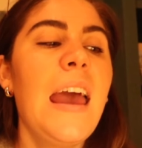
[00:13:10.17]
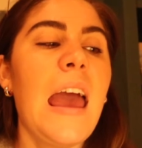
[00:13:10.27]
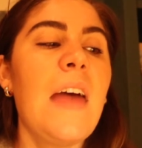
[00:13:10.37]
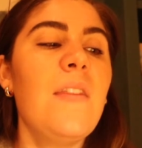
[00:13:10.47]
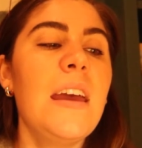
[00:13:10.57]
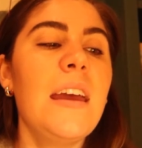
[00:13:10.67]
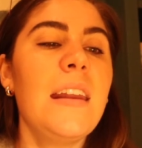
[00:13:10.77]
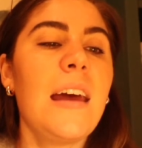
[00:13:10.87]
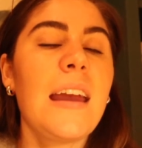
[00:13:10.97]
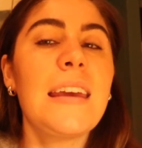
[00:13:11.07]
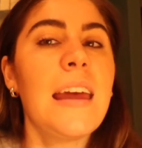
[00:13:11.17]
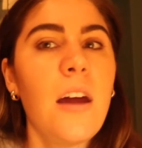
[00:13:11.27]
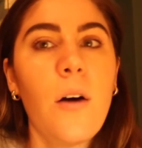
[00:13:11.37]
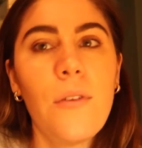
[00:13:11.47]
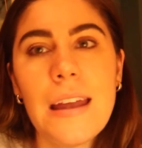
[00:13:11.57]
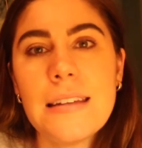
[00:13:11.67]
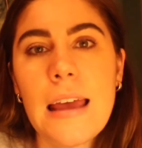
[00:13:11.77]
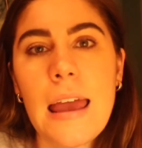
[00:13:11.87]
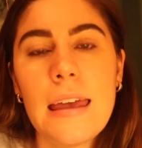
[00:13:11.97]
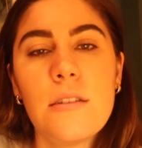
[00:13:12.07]
And then I cannot wait to
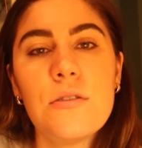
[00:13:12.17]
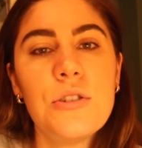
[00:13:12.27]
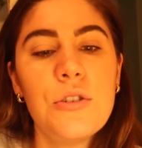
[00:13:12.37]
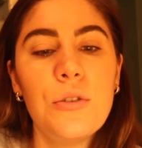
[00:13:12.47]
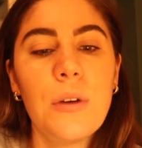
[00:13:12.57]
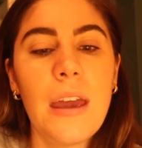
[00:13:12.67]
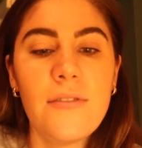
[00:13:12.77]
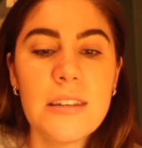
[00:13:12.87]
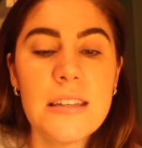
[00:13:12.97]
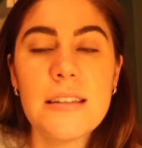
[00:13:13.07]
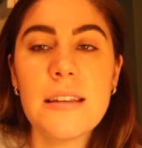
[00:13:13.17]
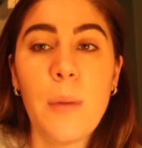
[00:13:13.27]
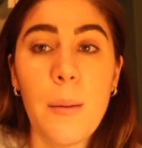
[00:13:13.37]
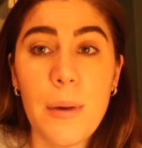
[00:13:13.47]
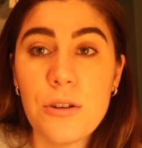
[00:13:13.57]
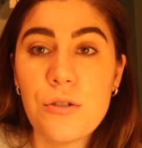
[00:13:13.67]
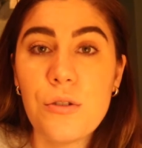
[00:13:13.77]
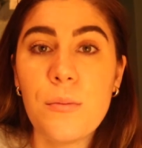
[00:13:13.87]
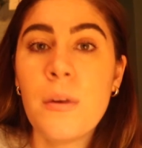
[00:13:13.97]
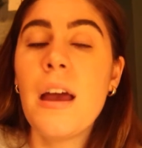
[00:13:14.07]
hang those two canvases in my
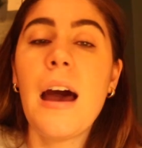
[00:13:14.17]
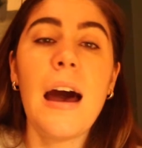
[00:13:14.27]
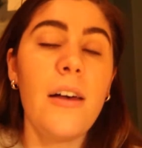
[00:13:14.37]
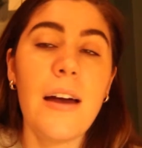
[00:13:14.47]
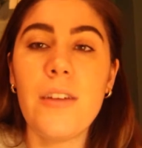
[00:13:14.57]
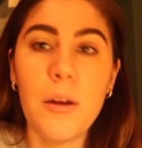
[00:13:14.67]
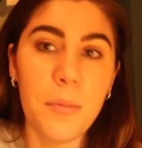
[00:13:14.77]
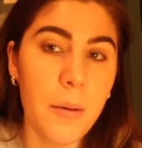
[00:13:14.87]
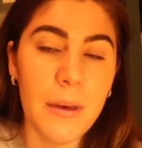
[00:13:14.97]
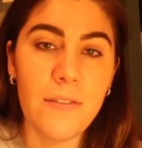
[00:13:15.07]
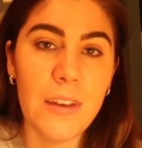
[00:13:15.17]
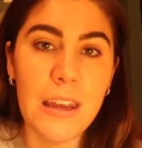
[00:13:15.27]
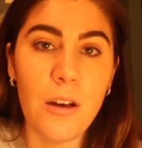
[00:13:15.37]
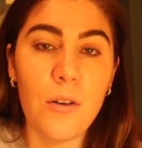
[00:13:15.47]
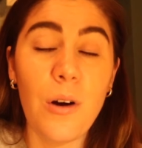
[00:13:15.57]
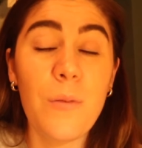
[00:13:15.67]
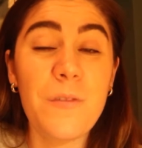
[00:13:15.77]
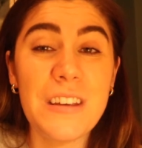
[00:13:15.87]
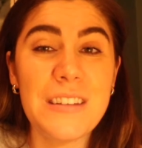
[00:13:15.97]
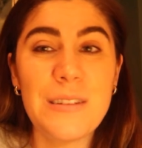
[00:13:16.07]
bedroom. I'll have an upcoming video,
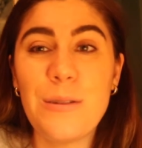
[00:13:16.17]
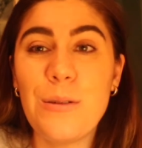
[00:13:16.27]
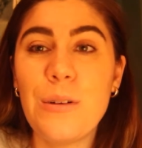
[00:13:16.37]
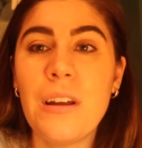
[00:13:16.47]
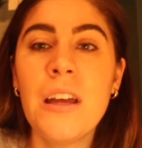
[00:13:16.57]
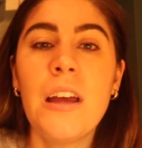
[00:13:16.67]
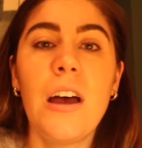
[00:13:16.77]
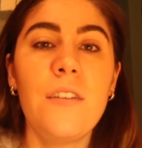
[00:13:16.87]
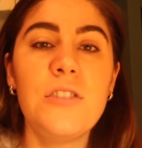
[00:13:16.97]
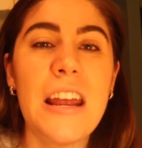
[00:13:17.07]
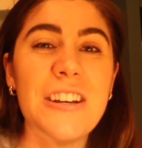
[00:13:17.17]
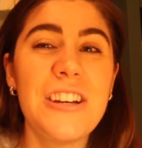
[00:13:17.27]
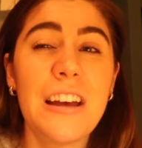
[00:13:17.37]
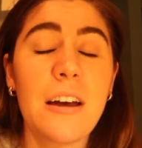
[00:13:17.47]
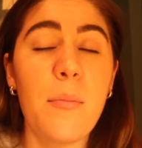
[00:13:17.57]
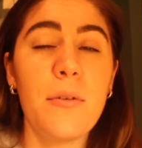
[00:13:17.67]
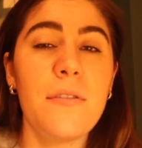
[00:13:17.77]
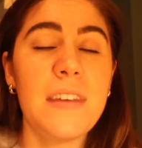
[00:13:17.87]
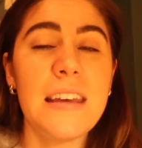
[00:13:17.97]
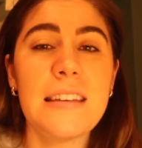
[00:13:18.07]
hopefully soon, of changing a couple of
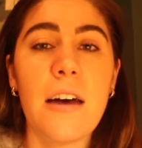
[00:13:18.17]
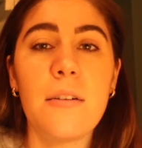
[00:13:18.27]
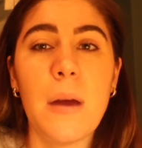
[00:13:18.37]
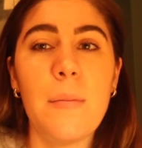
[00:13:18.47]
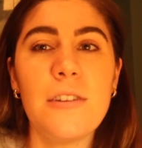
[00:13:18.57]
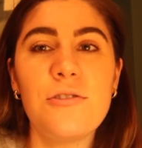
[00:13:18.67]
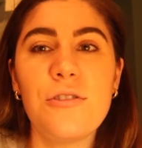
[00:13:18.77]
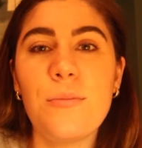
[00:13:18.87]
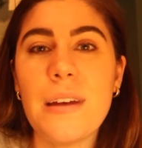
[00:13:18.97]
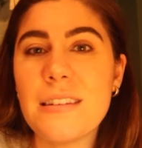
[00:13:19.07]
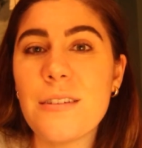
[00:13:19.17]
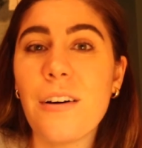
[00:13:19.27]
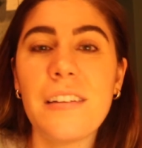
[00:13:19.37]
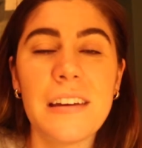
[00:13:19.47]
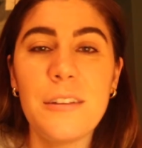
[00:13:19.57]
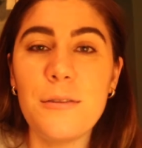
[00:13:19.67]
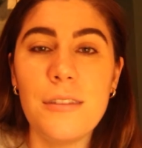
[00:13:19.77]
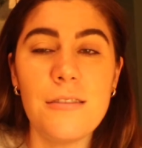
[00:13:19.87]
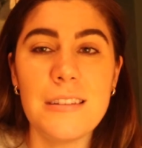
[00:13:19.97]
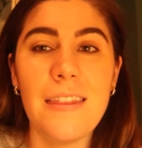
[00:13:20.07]
things out in my bedroom, and so I'll include
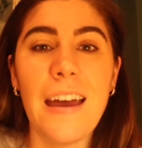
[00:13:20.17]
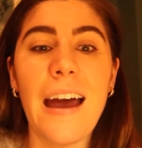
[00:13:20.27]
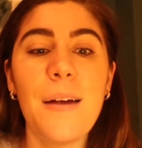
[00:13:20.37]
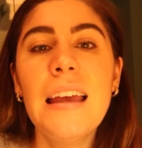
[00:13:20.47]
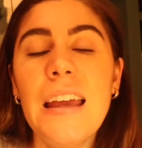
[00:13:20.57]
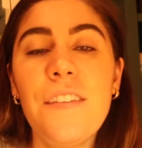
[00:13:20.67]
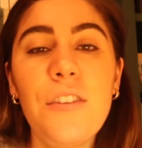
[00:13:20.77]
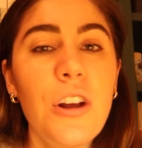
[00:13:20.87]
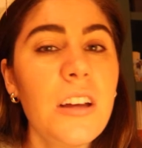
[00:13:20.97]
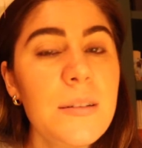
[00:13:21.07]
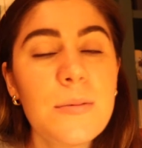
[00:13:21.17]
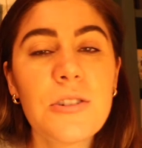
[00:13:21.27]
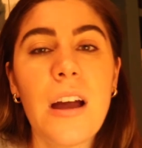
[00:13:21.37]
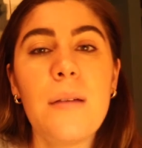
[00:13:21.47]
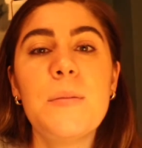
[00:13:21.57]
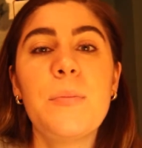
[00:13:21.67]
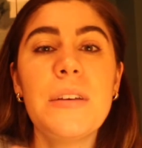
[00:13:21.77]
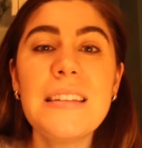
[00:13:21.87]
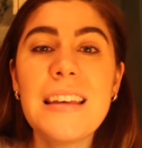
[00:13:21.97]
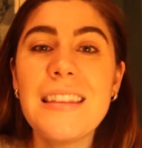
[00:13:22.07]
those in that. If you're not subscribed,
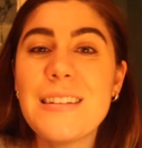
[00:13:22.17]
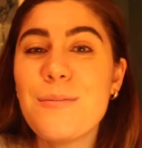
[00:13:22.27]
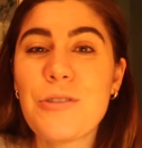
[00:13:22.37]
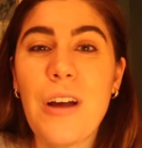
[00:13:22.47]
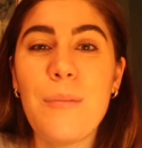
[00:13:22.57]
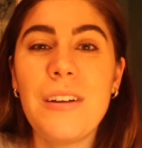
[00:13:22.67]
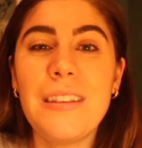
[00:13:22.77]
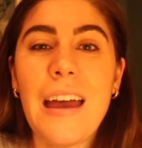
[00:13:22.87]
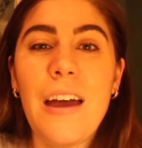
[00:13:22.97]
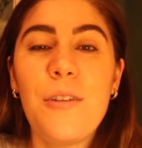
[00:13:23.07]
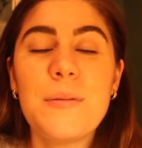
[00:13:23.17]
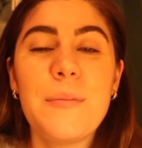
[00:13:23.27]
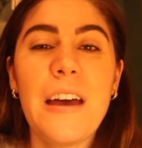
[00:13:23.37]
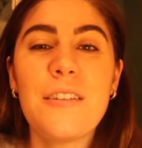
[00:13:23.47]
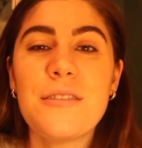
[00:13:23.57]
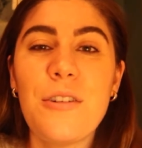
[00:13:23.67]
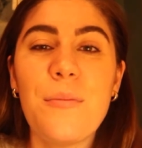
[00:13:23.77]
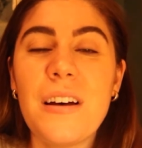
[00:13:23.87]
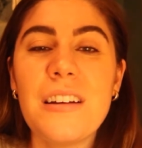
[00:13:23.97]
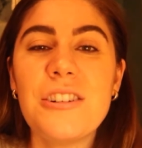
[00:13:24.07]
please hit the subscribe button. That helps me out so
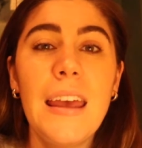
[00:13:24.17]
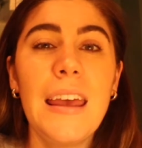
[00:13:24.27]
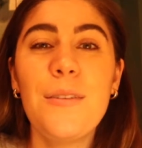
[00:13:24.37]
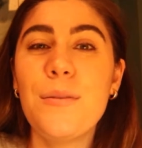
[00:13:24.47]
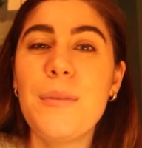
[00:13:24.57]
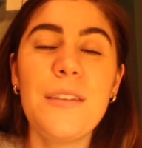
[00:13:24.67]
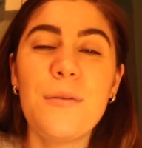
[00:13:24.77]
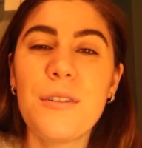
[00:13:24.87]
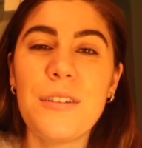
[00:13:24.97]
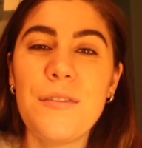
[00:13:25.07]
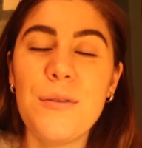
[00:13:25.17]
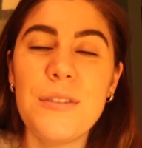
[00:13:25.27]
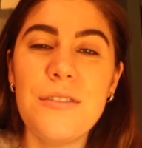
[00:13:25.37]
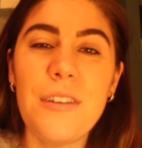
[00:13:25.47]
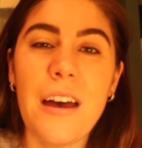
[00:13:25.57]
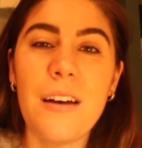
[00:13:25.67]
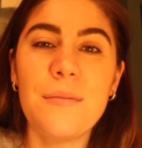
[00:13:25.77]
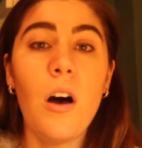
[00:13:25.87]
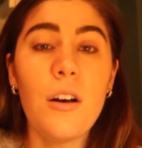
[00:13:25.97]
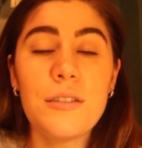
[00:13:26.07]
much. It would mean the world if you would do that.
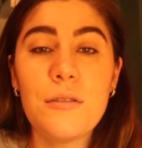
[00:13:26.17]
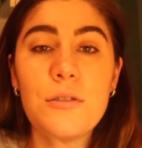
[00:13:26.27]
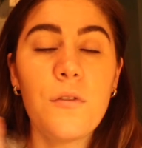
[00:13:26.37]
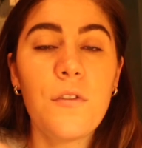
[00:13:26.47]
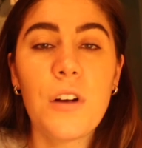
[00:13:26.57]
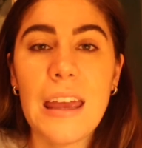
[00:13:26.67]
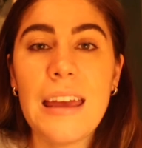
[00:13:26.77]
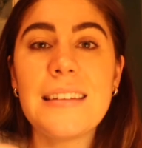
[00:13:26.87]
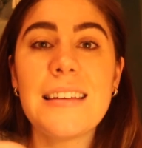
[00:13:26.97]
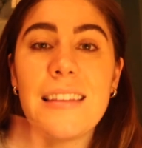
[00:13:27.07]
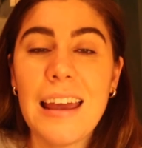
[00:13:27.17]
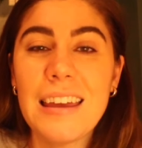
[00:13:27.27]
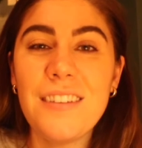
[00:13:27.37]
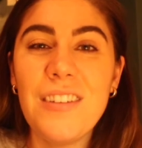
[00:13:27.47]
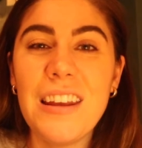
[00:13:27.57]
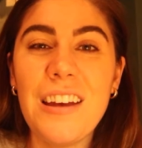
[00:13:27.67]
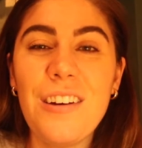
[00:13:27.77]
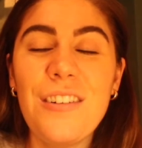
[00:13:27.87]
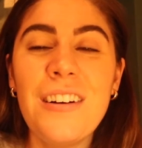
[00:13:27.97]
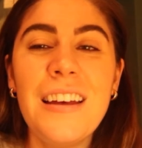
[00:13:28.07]
Also, don't forget to like the
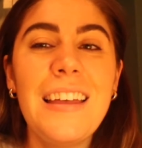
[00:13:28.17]
video.